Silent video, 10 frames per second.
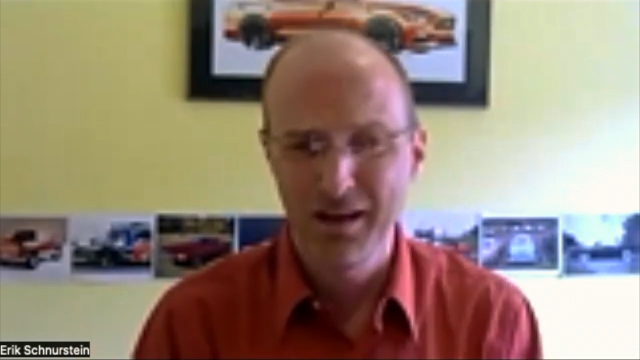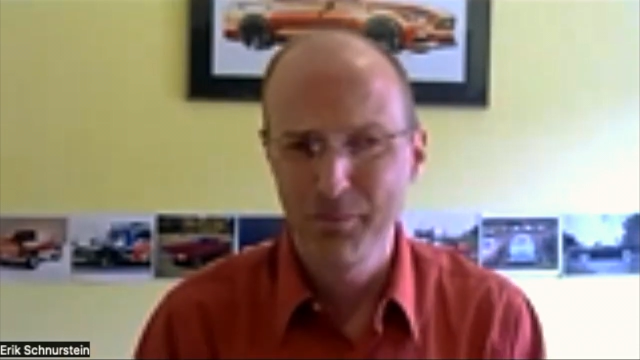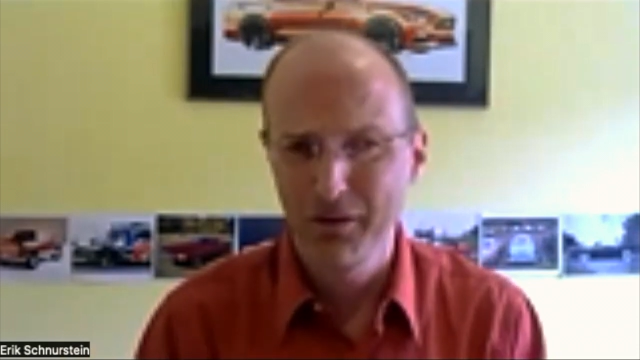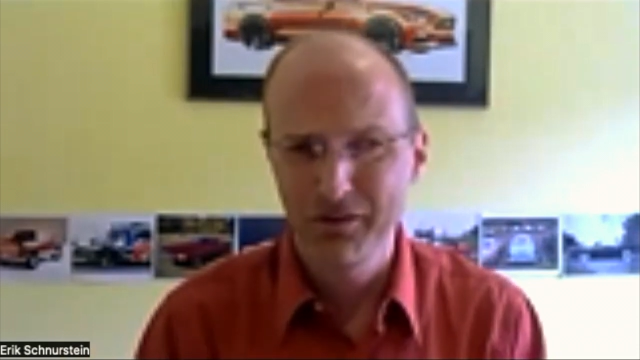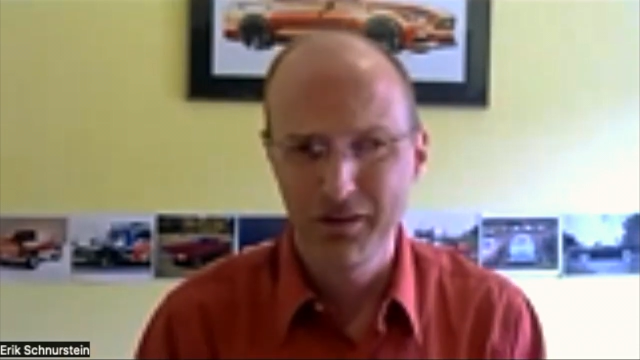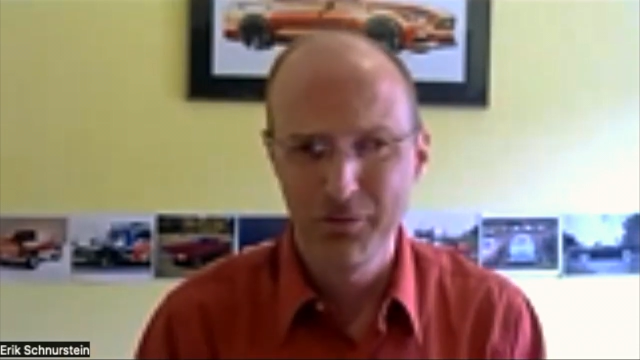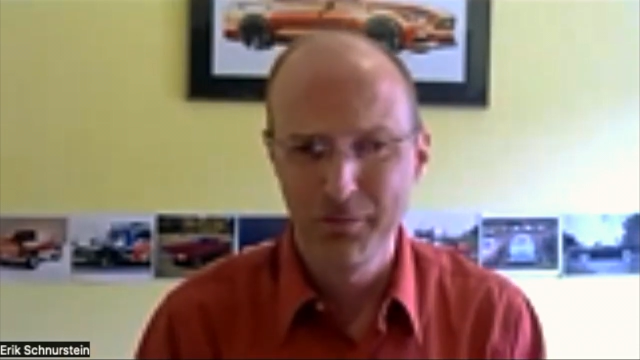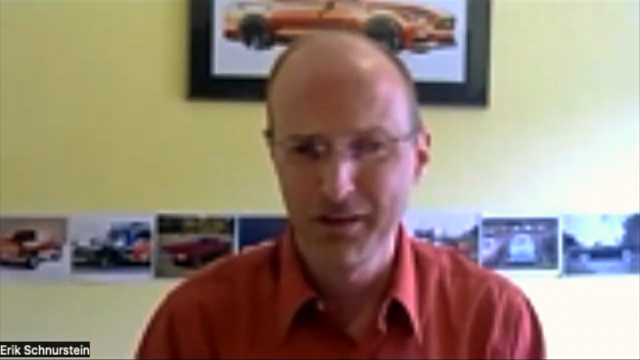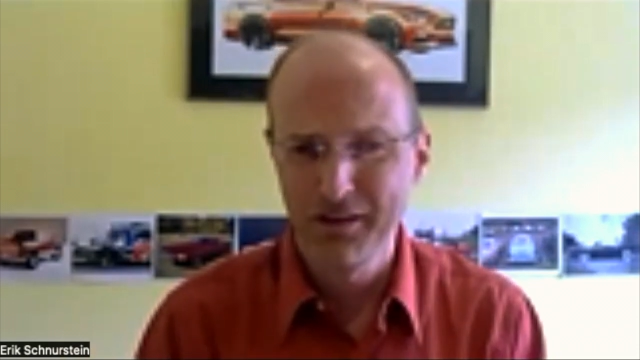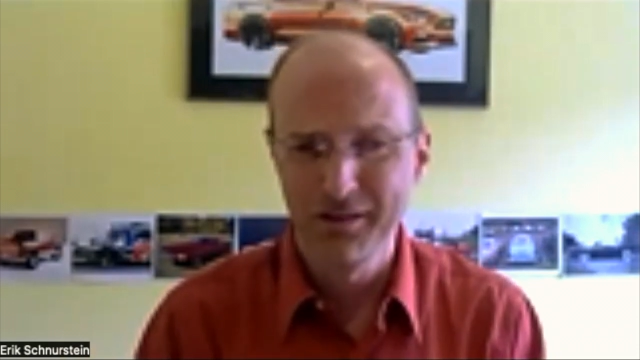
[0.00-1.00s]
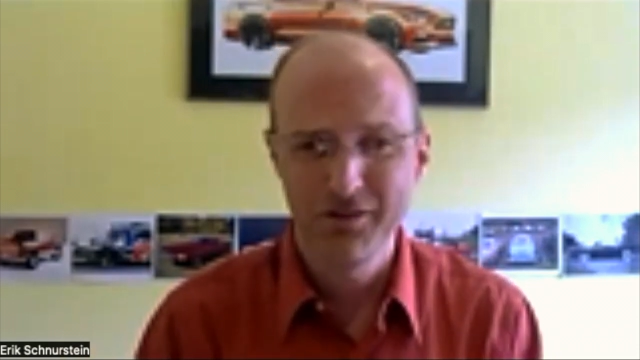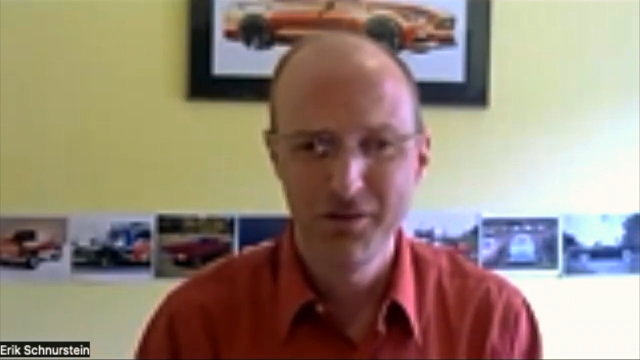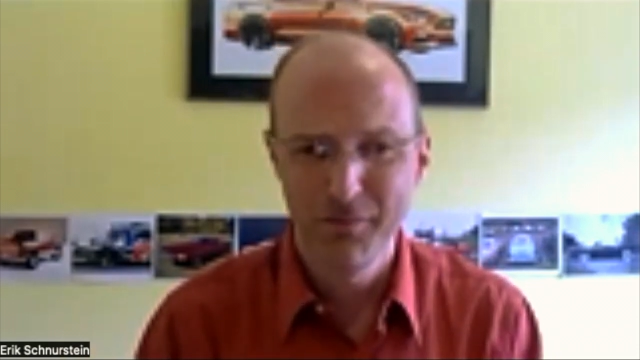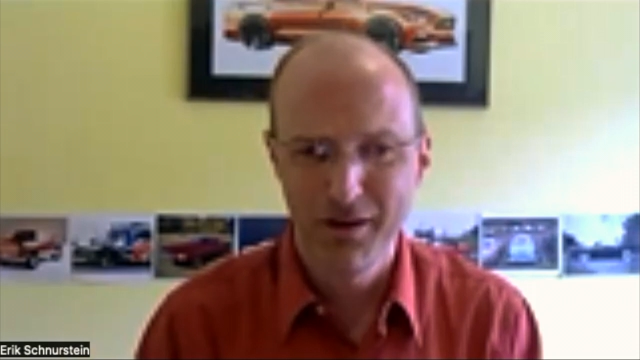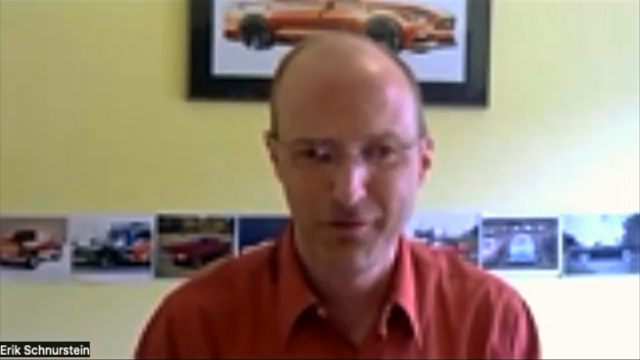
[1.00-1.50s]
about the human condition
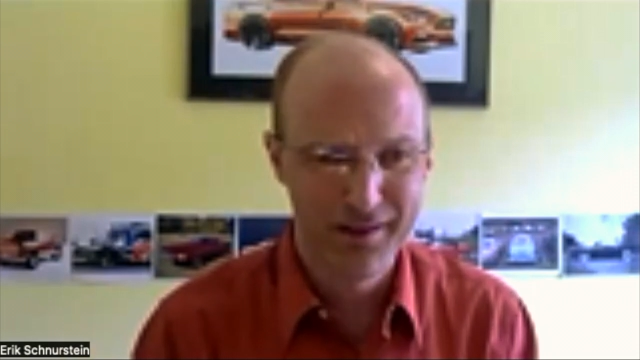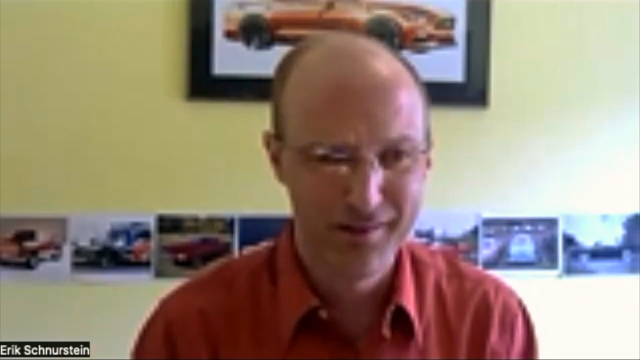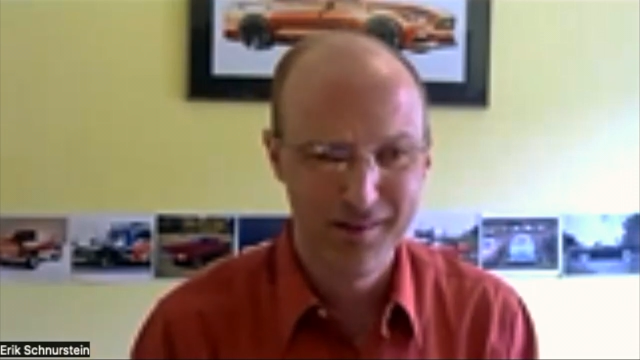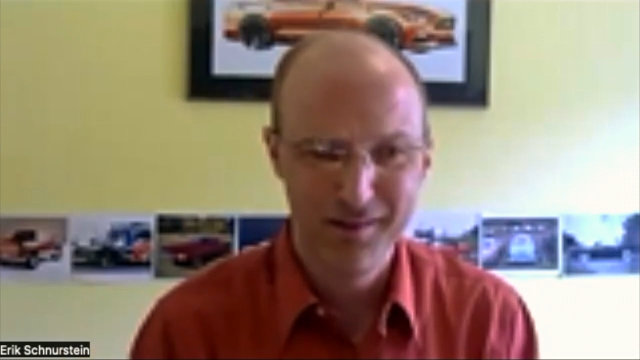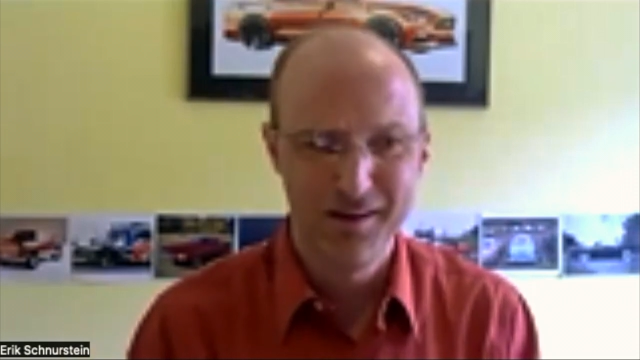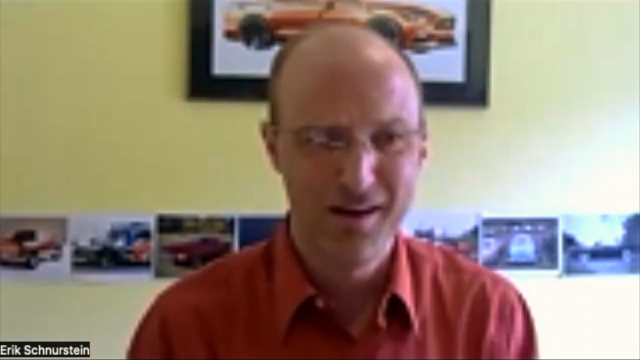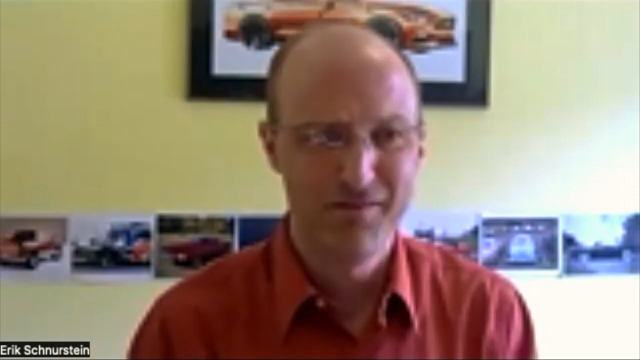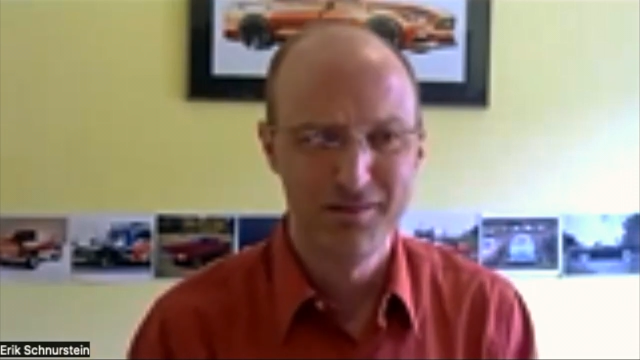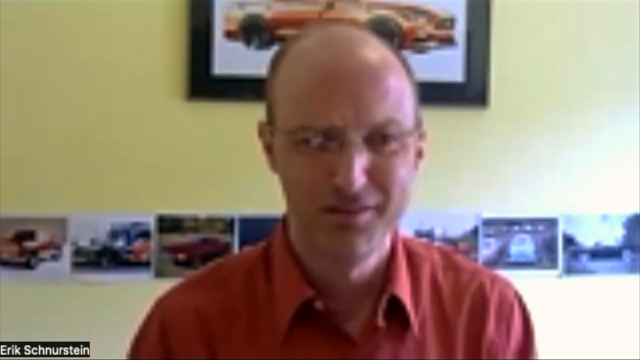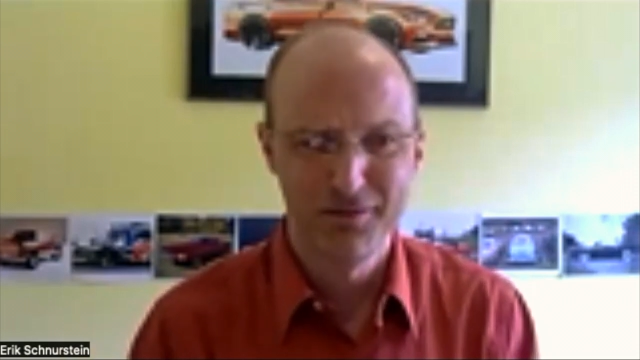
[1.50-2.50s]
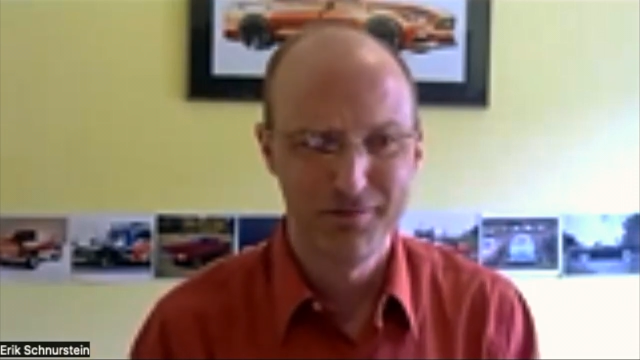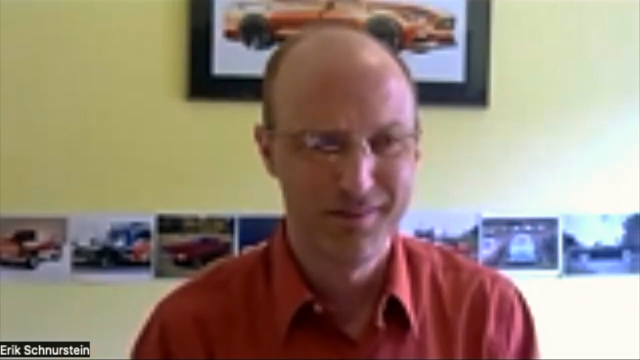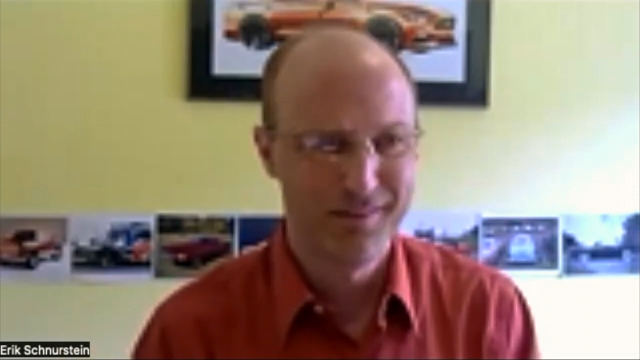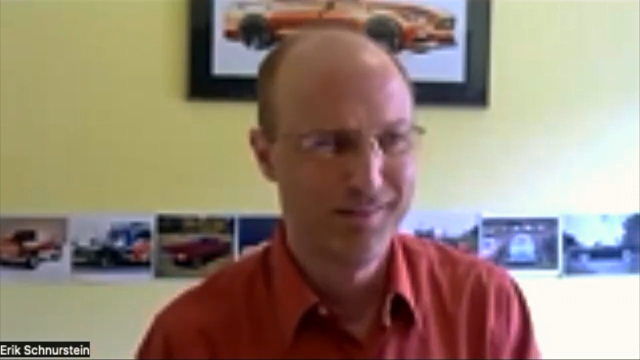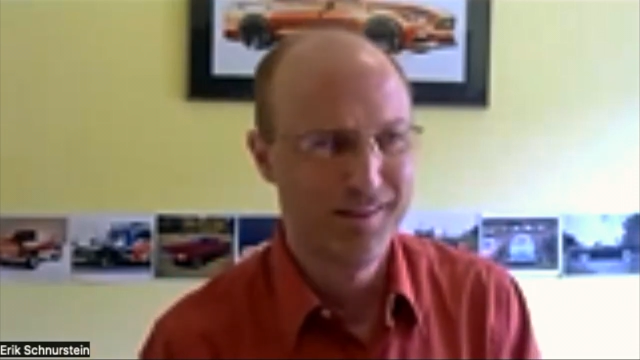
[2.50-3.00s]
by reading a lot of novels
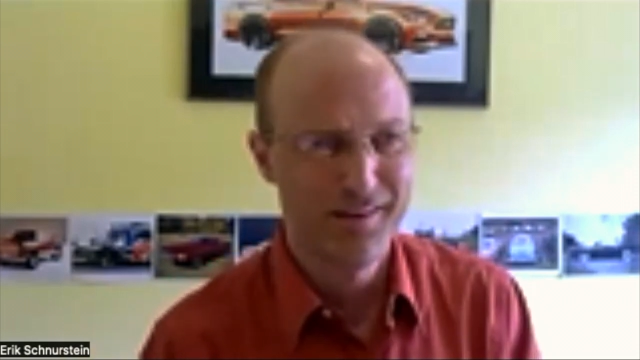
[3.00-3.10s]
and a lot of